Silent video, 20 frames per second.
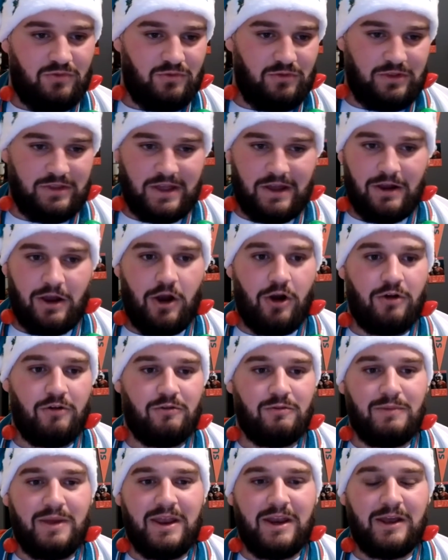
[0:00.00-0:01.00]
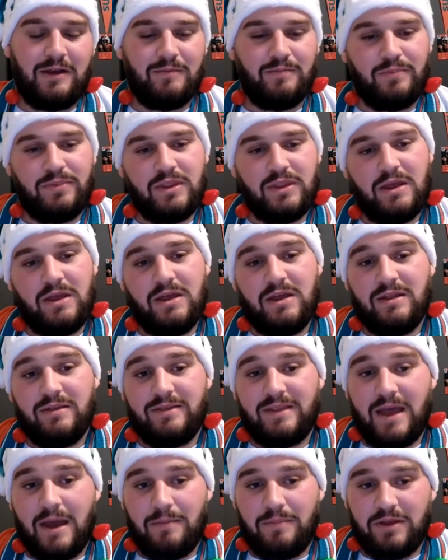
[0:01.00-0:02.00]
that are remaining.
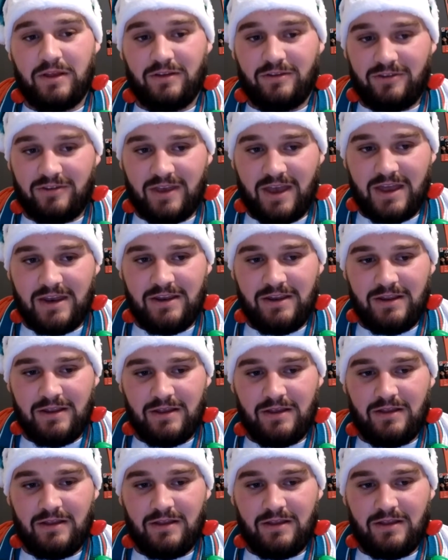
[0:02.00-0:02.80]
That being said,